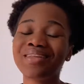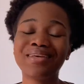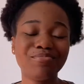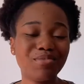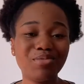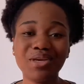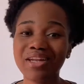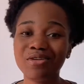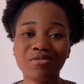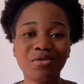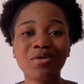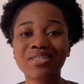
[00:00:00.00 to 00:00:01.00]
Maybe any of
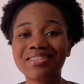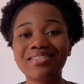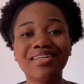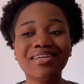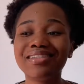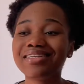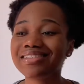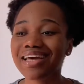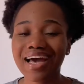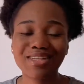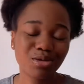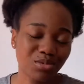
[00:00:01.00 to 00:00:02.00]
your courses in English that
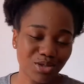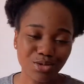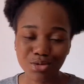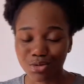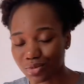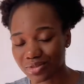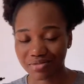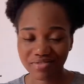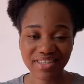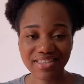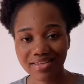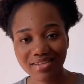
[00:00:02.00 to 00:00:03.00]
had something to do with
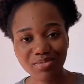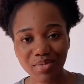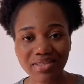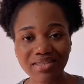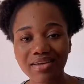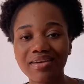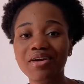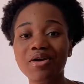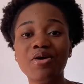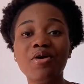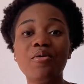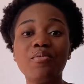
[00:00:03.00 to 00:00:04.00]
physics per se.
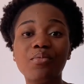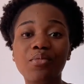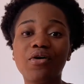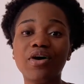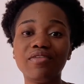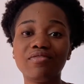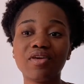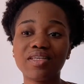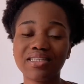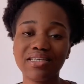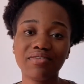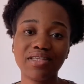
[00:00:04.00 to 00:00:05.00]
But if
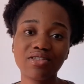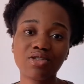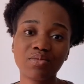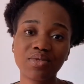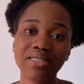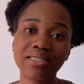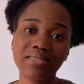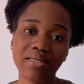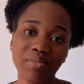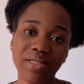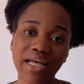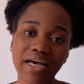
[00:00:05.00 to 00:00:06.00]
you did something
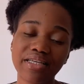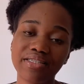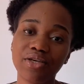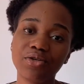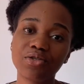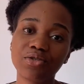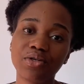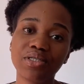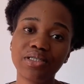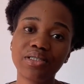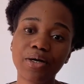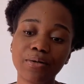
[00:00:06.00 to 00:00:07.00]
similar, say you
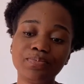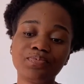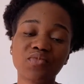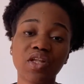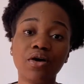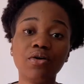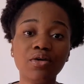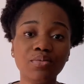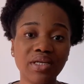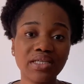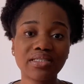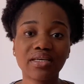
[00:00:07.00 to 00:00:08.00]
studied
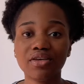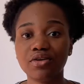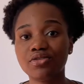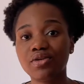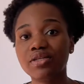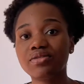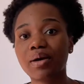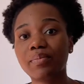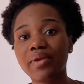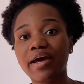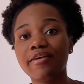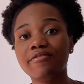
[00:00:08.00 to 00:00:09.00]
economics and you're trying to
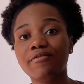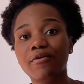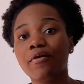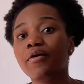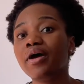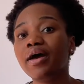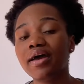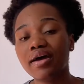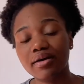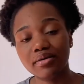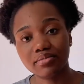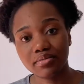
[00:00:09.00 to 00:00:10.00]
apply for
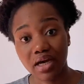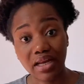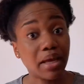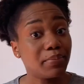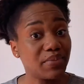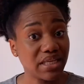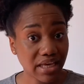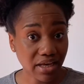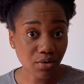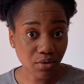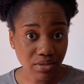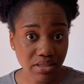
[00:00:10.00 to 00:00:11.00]
an MBA
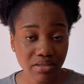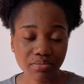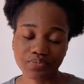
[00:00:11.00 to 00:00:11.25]
course,